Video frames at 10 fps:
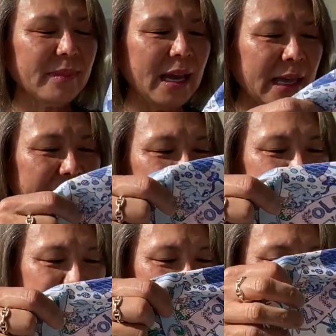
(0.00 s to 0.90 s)
And then
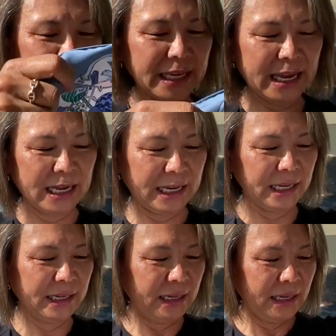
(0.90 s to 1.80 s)
the SA
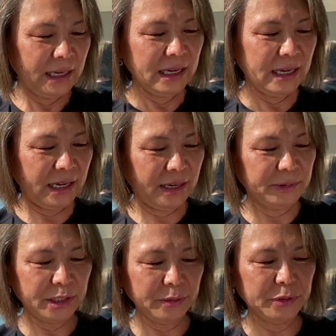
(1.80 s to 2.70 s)
Anna,
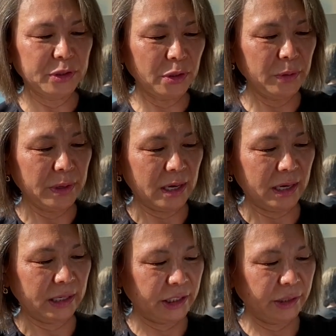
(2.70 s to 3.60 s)
she was so
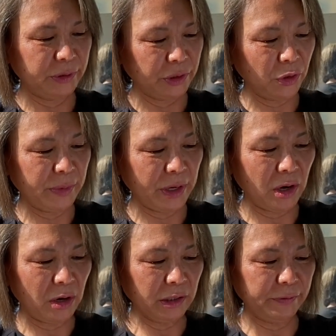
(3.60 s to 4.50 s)
kind. She was showing me
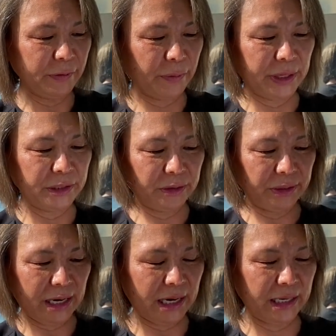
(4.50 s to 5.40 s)
all different ways to
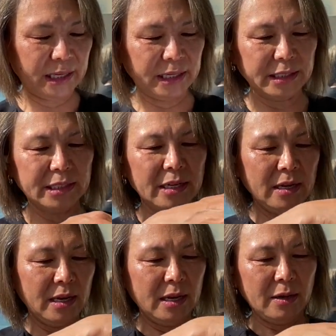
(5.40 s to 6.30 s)
tie this.
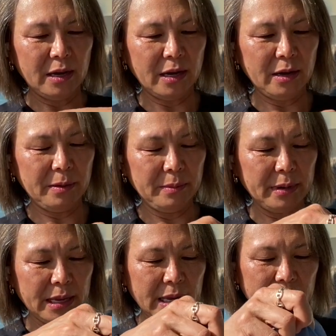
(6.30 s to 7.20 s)

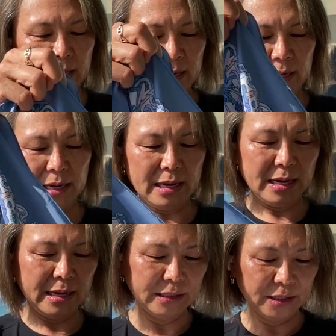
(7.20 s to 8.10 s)
And
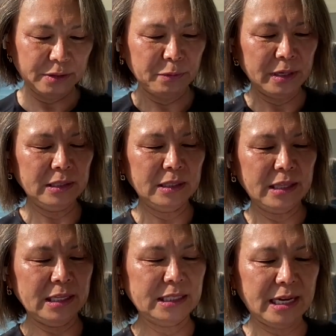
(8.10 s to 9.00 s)
one of the
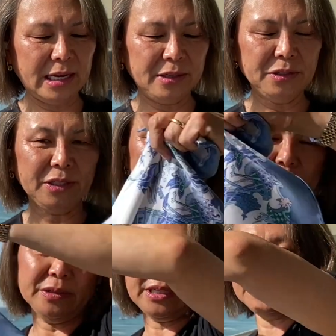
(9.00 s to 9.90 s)
things that I usually
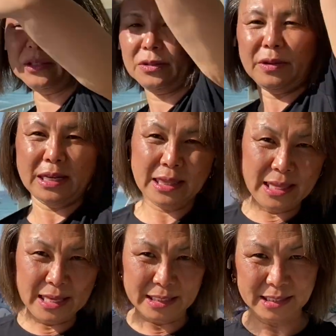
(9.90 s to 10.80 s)
do is I just go like
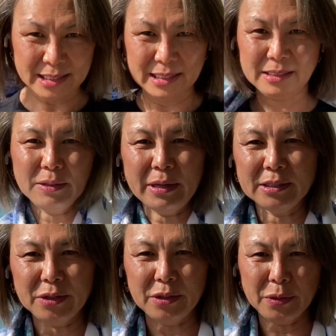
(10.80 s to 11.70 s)
this.
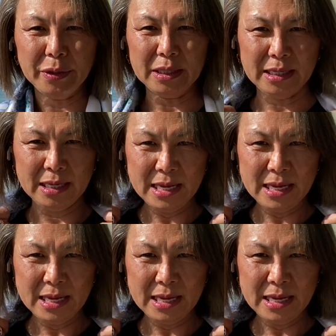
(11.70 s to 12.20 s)
I'll show you quickly.